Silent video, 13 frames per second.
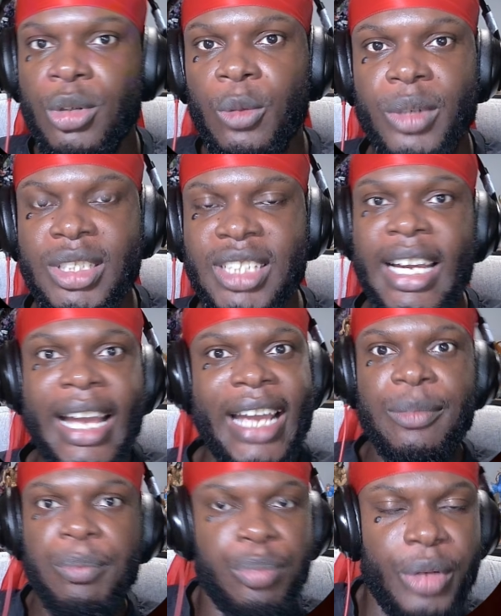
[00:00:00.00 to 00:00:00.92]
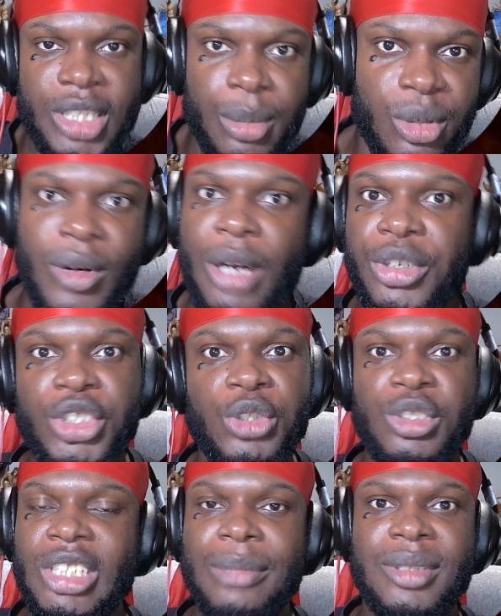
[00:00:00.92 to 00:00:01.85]
blueprints and bring them around in
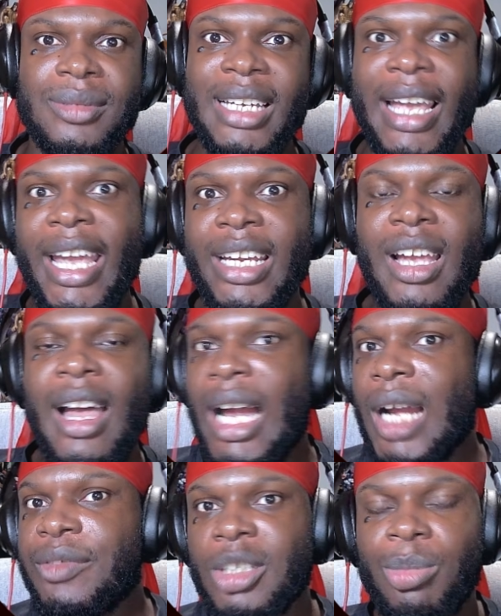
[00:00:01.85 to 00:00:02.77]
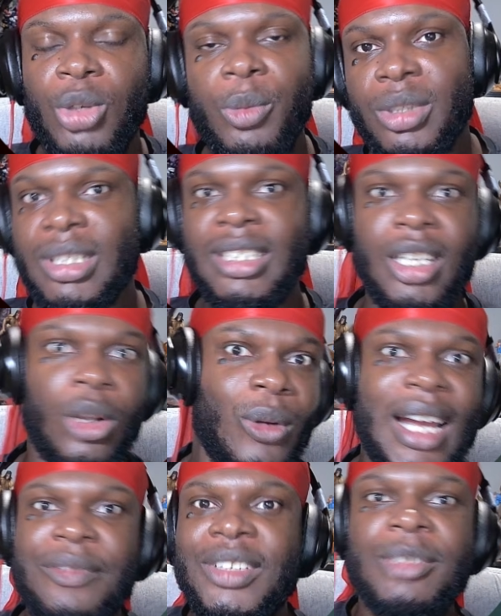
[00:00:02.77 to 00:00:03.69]
their ships and say, hey, I have this blueprint to sell,
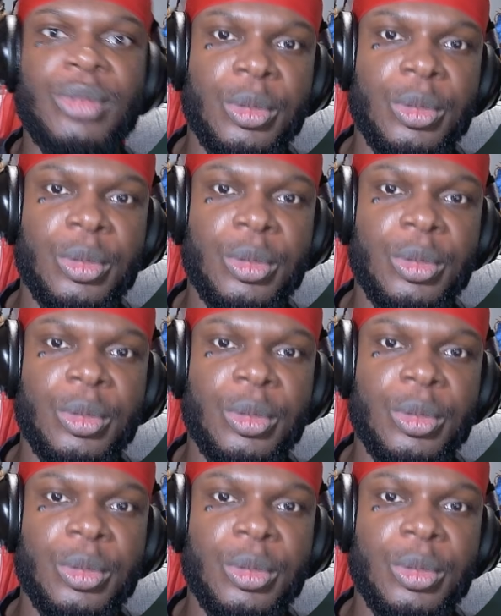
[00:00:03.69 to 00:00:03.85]
or I have this